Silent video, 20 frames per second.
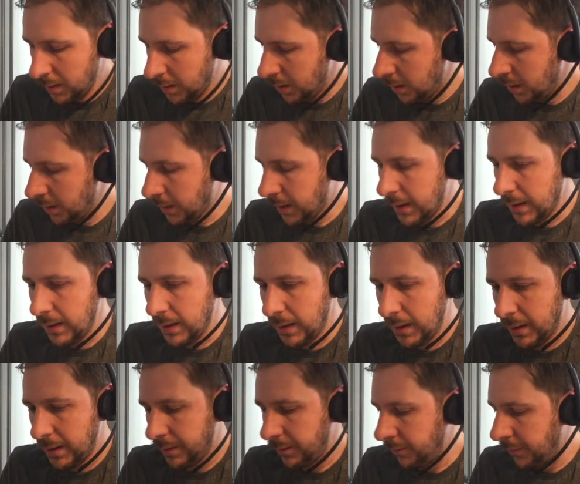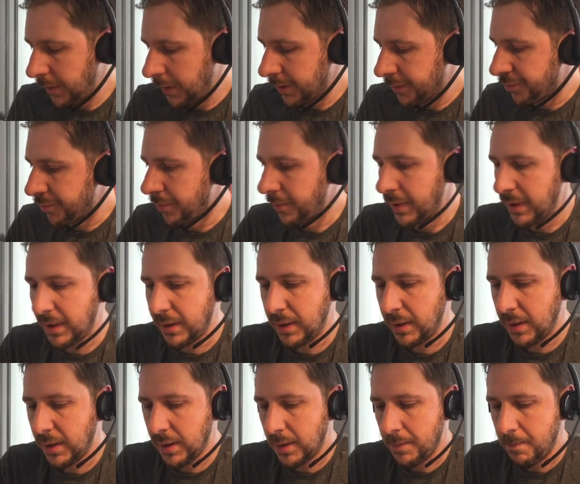Okay, and we are
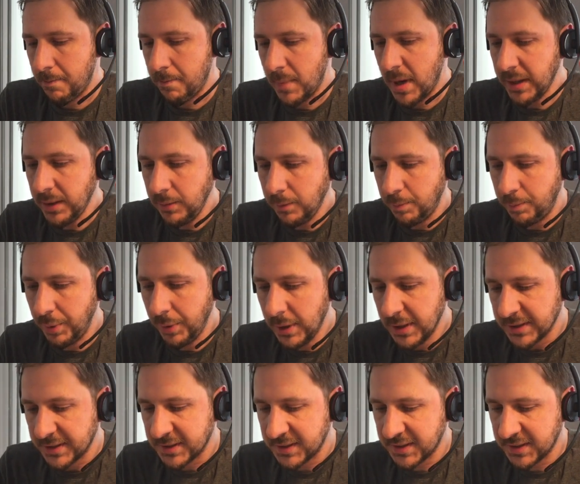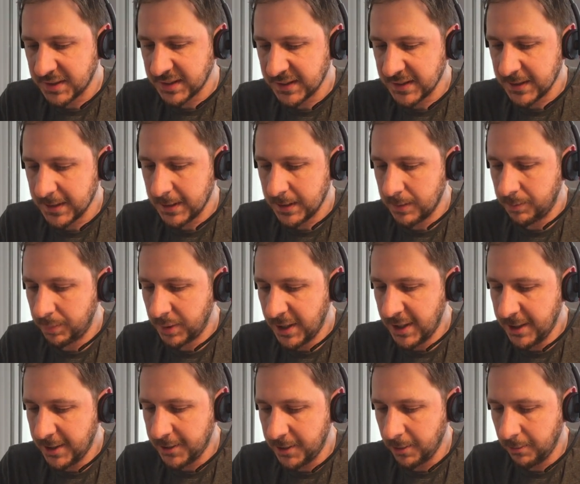drawing Mind Bullets.
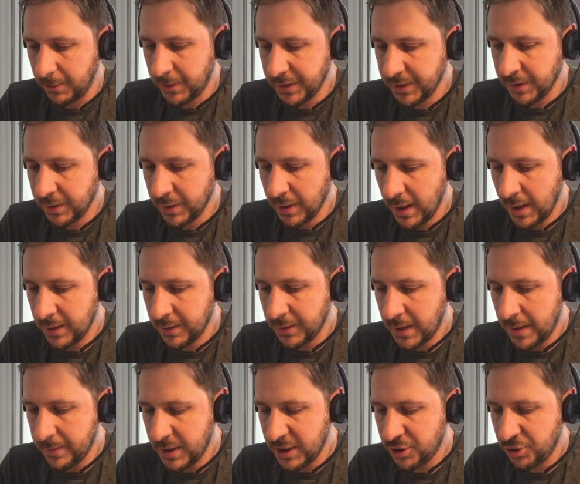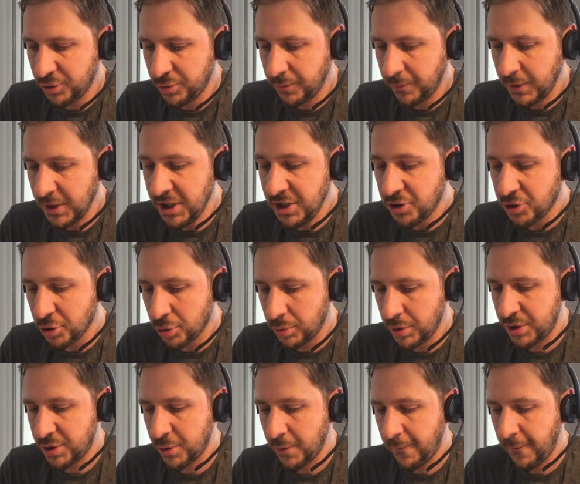Play, deal 1 damage to each
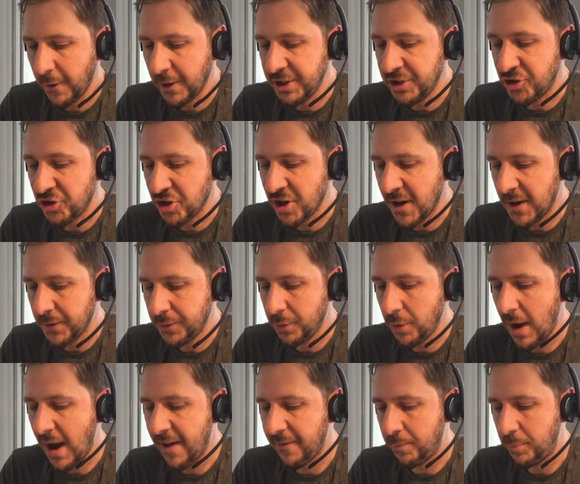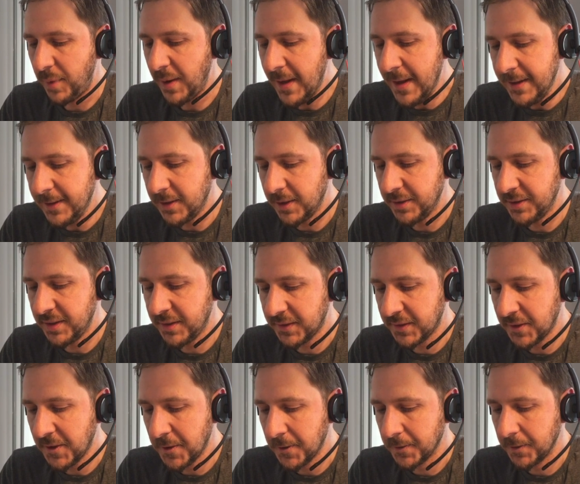creature for each card you have played
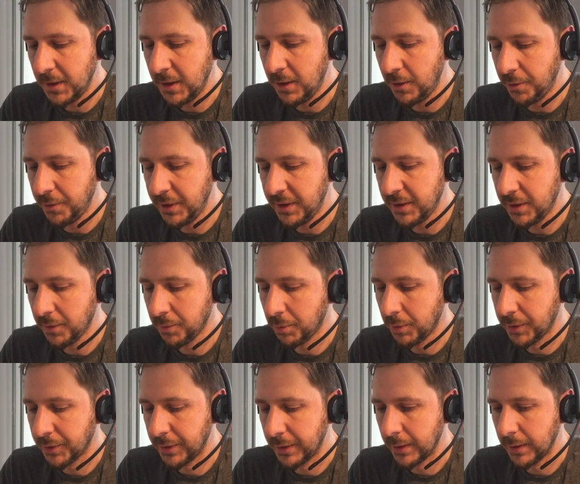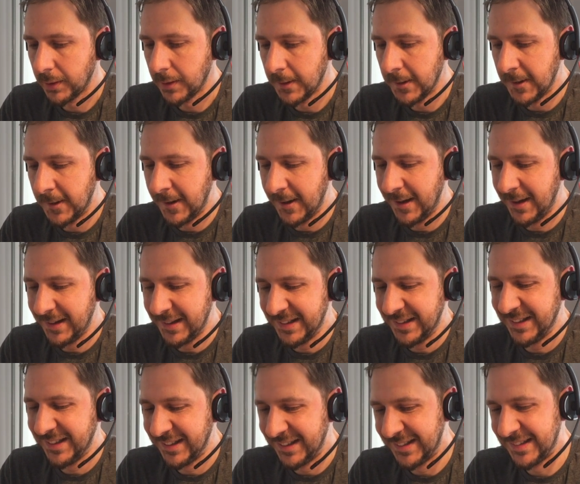this turn, including this one.
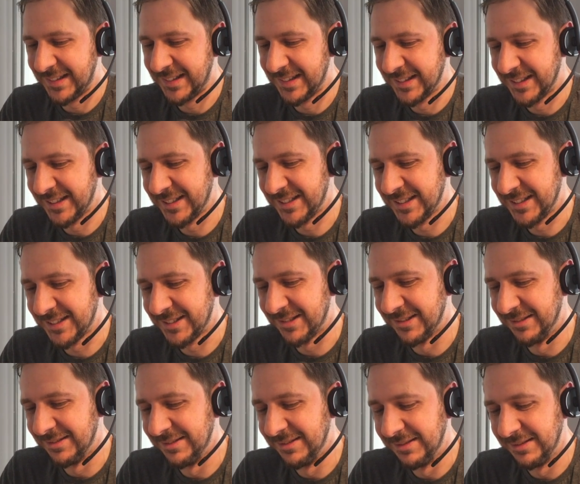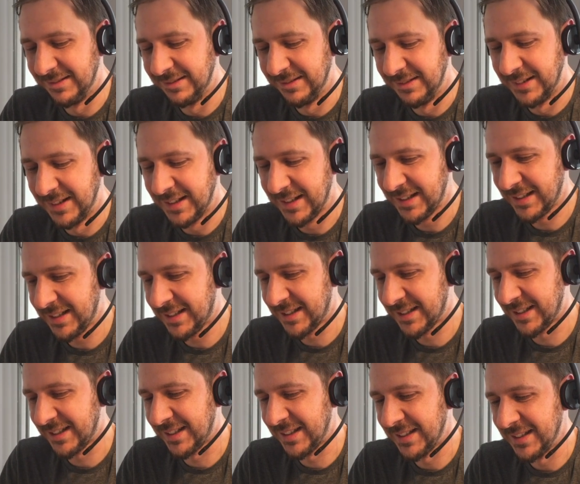That is cool. I
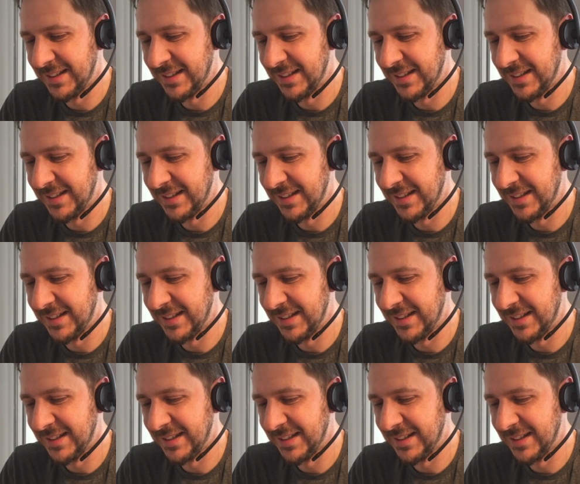like.